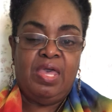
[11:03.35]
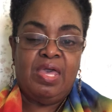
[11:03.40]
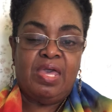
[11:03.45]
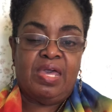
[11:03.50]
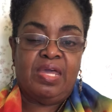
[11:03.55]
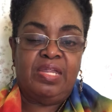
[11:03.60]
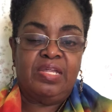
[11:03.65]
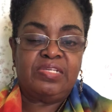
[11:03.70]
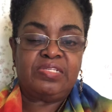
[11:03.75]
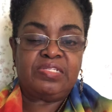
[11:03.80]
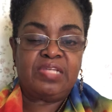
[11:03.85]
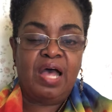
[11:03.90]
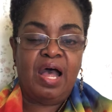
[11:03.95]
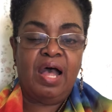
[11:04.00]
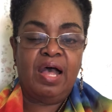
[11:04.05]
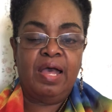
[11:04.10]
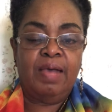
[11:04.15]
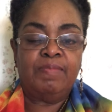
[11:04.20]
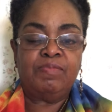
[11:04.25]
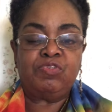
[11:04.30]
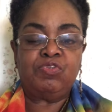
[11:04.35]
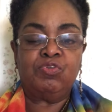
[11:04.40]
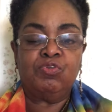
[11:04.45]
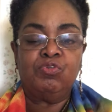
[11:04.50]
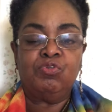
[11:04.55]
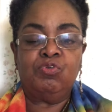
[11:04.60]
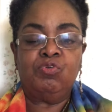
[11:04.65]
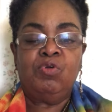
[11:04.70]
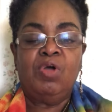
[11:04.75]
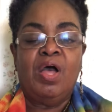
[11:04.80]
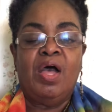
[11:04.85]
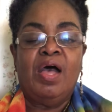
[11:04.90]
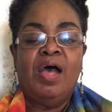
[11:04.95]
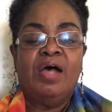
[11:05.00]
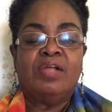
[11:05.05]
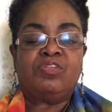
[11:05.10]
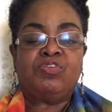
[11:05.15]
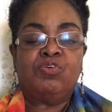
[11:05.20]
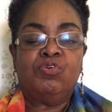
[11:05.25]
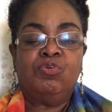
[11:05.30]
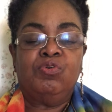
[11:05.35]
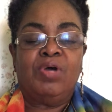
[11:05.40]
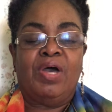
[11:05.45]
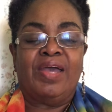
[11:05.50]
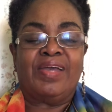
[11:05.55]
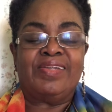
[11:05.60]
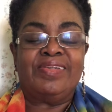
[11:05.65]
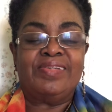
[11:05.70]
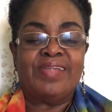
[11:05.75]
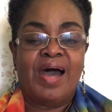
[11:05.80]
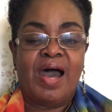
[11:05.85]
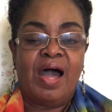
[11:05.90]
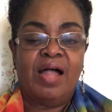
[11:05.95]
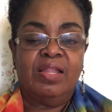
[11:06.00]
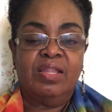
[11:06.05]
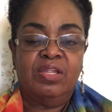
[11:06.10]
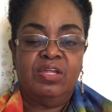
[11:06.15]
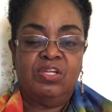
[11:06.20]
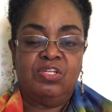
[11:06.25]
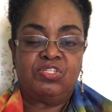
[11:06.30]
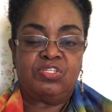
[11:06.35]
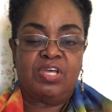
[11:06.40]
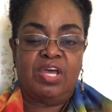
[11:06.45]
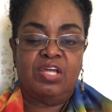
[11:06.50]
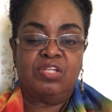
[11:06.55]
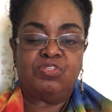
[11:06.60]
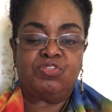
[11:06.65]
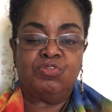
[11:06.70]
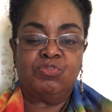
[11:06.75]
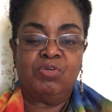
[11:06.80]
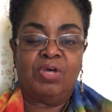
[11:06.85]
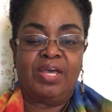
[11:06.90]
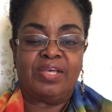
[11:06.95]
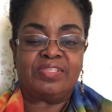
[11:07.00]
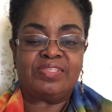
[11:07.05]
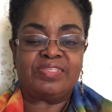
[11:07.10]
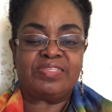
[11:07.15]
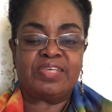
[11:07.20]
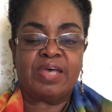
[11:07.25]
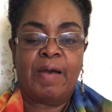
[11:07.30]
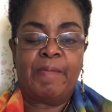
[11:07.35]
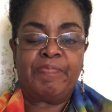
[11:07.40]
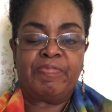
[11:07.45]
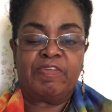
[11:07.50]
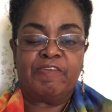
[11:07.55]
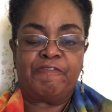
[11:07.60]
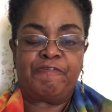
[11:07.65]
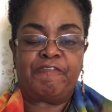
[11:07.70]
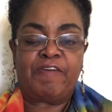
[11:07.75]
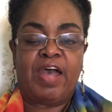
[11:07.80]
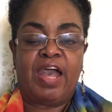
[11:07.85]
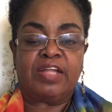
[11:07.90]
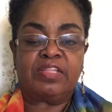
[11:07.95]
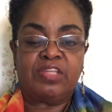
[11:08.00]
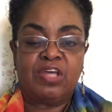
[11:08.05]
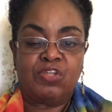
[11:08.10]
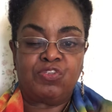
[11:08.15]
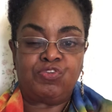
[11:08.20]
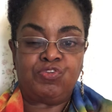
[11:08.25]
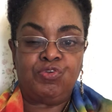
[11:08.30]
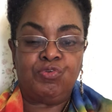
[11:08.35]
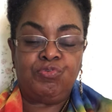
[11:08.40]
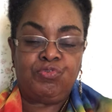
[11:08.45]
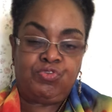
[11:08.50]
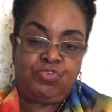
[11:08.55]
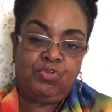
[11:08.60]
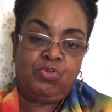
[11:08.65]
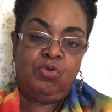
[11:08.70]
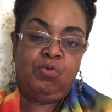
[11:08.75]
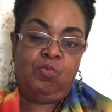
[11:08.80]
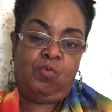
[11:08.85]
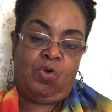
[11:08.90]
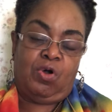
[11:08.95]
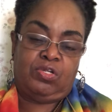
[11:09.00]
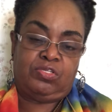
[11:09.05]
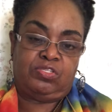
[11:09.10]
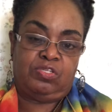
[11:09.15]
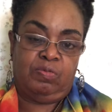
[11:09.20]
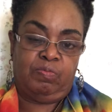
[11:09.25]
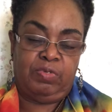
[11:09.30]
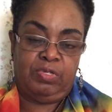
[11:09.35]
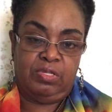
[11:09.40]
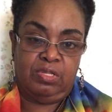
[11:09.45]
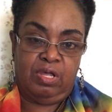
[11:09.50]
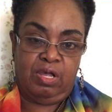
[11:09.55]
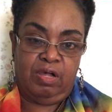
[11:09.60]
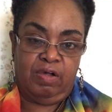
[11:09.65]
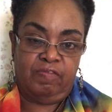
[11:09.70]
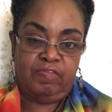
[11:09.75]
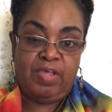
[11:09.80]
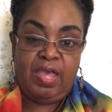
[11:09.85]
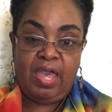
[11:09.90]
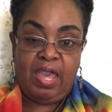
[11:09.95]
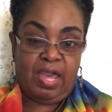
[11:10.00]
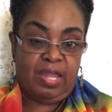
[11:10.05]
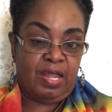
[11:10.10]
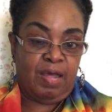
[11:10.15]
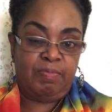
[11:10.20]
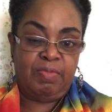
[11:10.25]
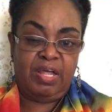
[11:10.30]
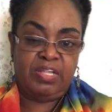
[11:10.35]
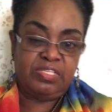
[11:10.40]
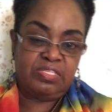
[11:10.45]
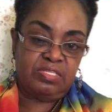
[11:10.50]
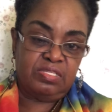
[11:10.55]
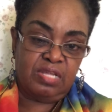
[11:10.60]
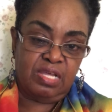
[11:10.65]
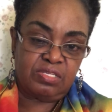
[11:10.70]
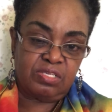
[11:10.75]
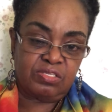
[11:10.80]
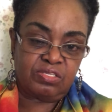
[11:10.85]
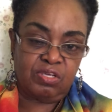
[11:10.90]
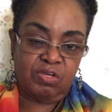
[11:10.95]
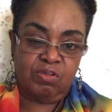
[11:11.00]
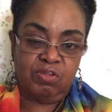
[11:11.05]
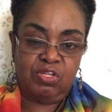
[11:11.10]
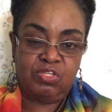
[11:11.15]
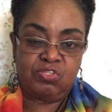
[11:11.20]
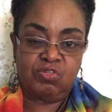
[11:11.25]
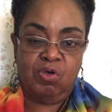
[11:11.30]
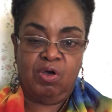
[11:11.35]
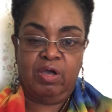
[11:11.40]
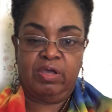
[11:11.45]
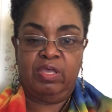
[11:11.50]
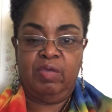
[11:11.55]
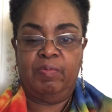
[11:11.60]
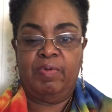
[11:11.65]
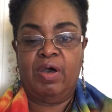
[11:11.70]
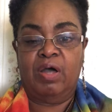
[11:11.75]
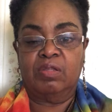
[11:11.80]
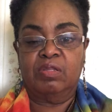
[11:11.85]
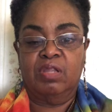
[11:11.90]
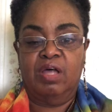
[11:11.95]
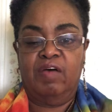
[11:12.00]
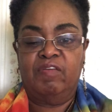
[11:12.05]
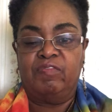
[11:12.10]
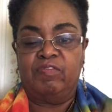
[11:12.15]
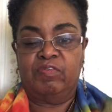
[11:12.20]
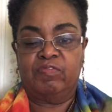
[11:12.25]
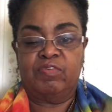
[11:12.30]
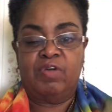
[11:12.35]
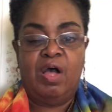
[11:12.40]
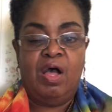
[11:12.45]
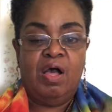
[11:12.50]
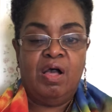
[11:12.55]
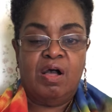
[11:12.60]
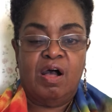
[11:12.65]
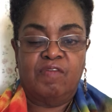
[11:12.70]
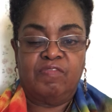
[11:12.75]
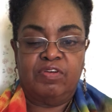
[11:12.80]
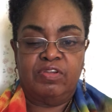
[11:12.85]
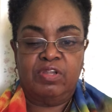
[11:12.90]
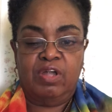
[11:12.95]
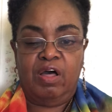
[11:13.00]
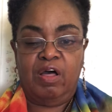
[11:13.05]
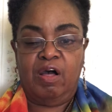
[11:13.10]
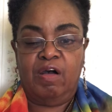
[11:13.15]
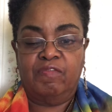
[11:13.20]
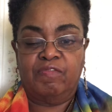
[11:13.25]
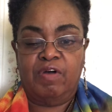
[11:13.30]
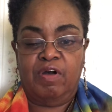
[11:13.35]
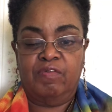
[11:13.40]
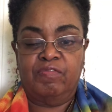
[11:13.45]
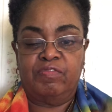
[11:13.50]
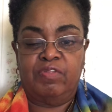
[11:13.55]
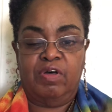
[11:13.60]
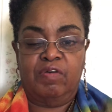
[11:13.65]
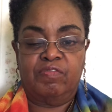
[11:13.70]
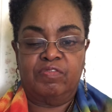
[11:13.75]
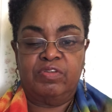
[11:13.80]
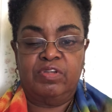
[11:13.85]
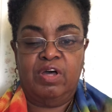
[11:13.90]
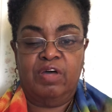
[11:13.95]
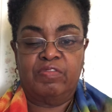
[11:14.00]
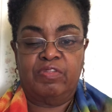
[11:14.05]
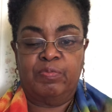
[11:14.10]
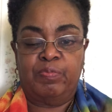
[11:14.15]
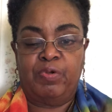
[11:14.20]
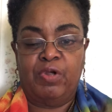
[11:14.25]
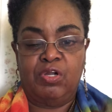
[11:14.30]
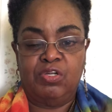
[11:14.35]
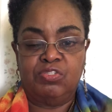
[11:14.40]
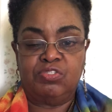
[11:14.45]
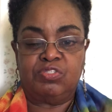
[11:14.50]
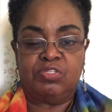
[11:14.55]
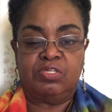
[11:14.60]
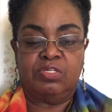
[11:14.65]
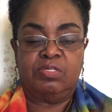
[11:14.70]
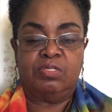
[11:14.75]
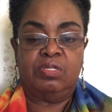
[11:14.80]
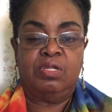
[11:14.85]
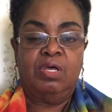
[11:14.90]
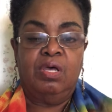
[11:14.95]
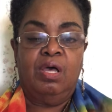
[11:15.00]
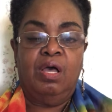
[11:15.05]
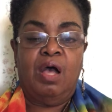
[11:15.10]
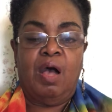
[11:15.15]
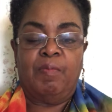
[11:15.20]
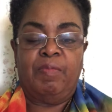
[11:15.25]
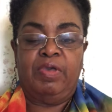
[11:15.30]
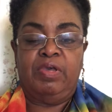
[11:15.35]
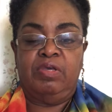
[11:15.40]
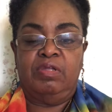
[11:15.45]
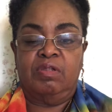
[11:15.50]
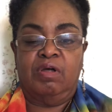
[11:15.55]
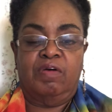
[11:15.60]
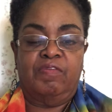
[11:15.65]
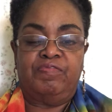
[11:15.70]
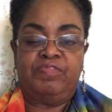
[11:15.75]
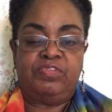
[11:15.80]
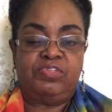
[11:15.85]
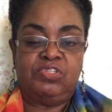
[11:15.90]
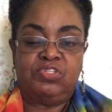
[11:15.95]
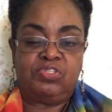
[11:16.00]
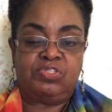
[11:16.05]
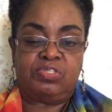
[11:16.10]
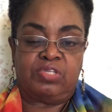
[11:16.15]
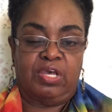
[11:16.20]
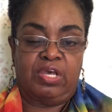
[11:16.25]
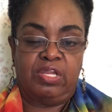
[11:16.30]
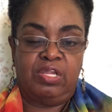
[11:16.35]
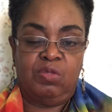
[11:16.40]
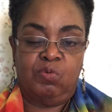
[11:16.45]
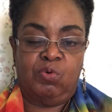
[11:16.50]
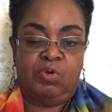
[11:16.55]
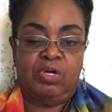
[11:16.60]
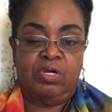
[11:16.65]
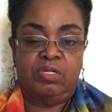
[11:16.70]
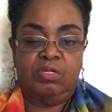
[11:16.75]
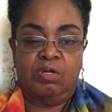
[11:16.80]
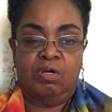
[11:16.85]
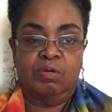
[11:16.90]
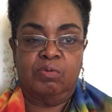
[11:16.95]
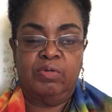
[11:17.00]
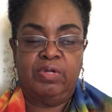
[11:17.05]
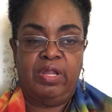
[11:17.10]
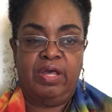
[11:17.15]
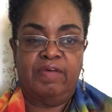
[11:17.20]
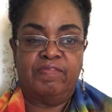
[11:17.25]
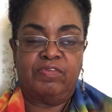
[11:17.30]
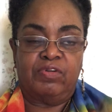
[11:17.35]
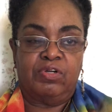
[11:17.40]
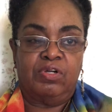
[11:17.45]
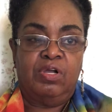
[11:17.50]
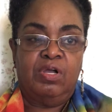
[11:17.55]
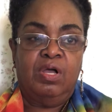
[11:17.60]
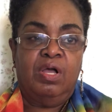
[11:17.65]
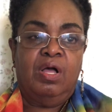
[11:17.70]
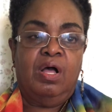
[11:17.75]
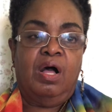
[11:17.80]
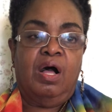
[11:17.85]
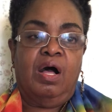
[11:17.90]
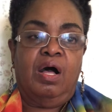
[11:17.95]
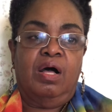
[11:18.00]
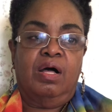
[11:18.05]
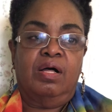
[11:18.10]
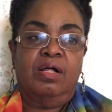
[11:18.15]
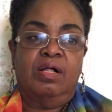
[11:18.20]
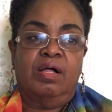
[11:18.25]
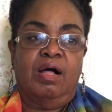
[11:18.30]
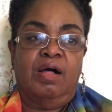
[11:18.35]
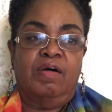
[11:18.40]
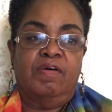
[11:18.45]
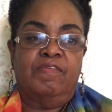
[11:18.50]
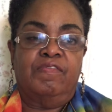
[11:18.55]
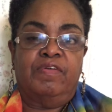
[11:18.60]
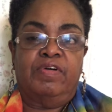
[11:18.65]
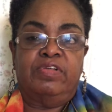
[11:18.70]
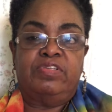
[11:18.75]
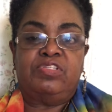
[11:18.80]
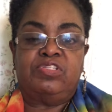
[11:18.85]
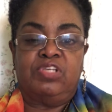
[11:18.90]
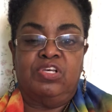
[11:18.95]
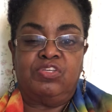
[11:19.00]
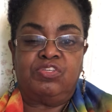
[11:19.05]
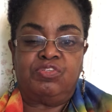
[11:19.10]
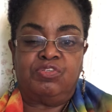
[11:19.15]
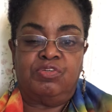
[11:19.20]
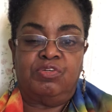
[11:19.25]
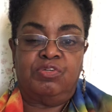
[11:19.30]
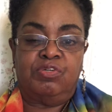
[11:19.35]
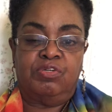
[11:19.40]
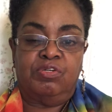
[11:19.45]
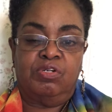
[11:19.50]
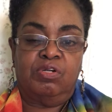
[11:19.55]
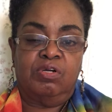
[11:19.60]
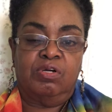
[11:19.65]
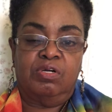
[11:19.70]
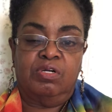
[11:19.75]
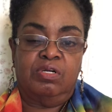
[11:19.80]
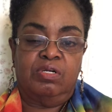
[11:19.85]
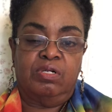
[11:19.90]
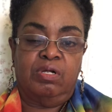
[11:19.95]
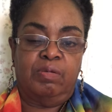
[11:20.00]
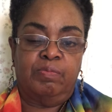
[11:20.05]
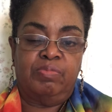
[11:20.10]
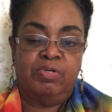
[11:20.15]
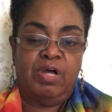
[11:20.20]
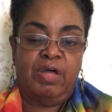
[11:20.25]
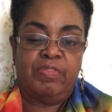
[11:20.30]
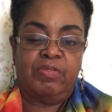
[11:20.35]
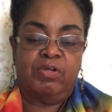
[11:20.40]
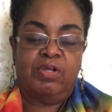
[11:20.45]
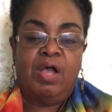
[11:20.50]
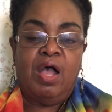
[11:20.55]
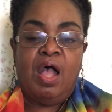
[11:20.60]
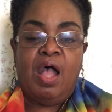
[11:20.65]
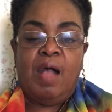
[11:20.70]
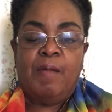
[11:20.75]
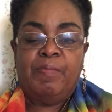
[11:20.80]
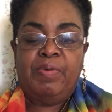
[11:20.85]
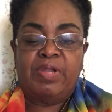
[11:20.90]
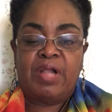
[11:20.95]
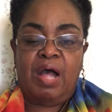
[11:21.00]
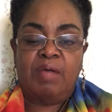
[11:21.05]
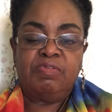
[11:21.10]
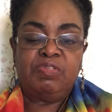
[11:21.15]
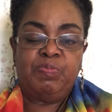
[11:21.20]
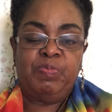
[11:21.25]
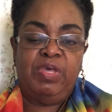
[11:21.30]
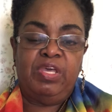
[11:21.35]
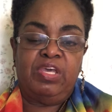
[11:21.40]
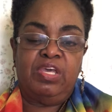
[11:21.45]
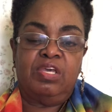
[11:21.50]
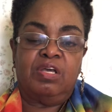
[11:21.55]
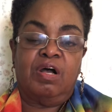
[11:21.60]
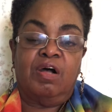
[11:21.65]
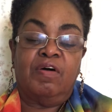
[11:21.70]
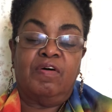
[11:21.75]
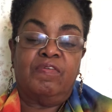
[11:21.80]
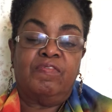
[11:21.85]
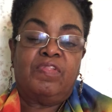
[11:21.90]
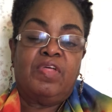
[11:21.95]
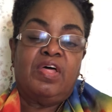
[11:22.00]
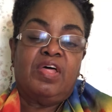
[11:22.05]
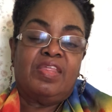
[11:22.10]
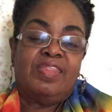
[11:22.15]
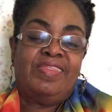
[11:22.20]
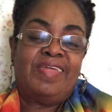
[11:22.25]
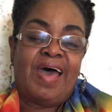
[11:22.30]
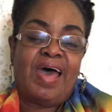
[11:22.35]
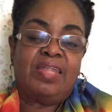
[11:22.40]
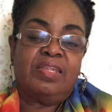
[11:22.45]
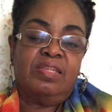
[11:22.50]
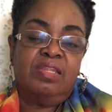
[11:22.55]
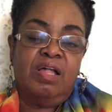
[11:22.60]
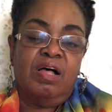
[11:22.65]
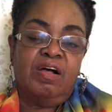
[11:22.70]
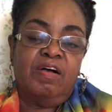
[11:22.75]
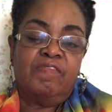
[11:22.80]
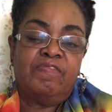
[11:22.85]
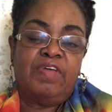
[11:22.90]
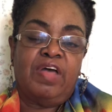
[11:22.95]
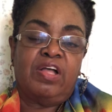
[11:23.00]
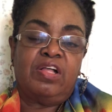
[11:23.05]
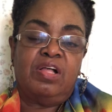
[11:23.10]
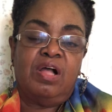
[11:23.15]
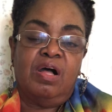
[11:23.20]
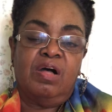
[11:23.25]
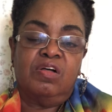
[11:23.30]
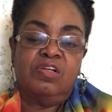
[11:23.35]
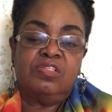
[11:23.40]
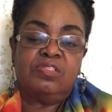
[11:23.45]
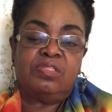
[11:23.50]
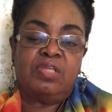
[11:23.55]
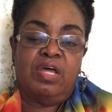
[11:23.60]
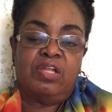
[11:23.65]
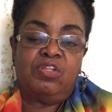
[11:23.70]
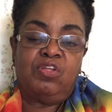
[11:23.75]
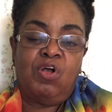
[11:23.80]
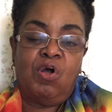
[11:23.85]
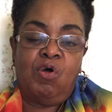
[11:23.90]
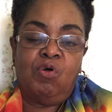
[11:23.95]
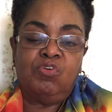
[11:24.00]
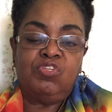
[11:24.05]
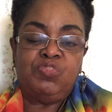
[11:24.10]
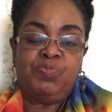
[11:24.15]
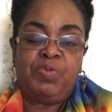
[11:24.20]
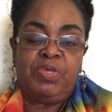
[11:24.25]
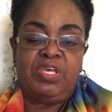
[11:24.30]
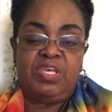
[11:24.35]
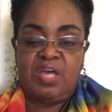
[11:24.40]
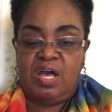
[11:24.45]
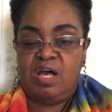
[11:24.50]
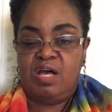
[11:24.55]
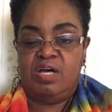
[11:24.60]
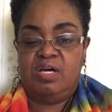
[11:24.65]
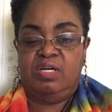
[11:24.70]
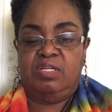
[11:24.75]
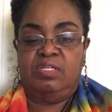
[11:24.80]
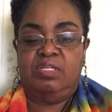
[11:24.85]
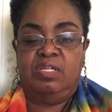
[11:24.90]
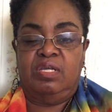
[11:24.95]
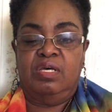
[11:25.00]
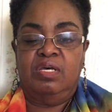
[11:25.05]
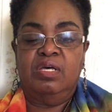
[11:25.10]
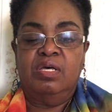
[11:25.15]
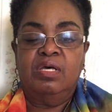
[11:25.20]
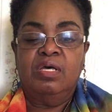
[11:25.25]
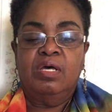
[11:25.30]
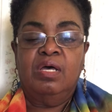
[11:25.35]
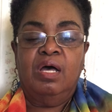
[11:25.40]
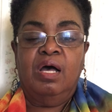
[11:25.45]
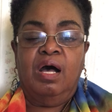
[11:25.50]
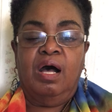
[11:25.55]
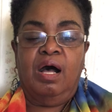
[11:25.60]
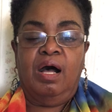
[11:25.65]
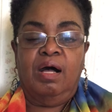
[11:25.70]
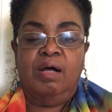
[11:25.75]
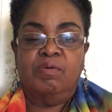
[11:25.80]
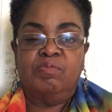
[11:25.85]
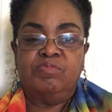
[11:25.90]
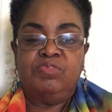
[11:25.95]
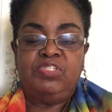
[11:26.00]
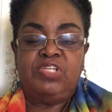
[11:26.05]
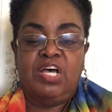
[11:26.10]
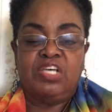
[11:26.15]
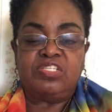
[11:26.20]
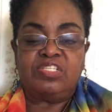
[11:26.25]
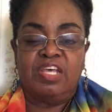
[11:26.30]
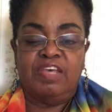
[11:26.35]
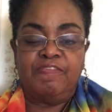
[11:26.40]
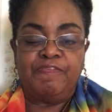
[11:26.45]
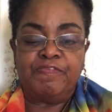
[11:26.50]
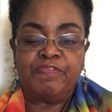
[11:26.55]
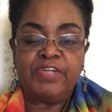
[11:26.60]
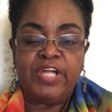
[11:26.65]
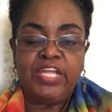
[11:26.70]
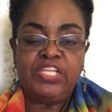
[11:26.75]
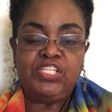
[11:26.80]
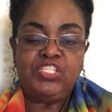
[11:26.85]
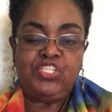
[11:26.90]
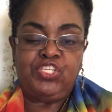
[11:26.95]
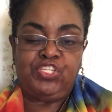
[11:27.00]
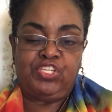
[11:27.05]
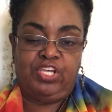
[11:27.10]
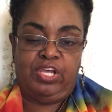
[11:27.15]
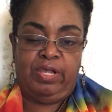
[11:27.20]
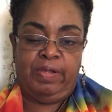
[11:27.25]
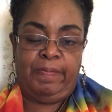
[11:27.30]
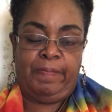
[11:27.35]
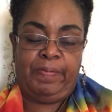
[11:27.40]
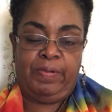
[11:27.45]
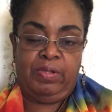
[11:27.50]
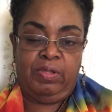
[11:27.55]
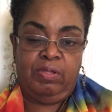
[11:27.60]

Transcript: It is time to to acknowledge and to accept the fact that you do want to be loved. And I'm not necessarily talking about love of of, an, of, of, of another person. I mean, of just anyone or whatever uh, of a sister or a brother, but I'm speaking of that love that goes that goes beyond um, just a friendship.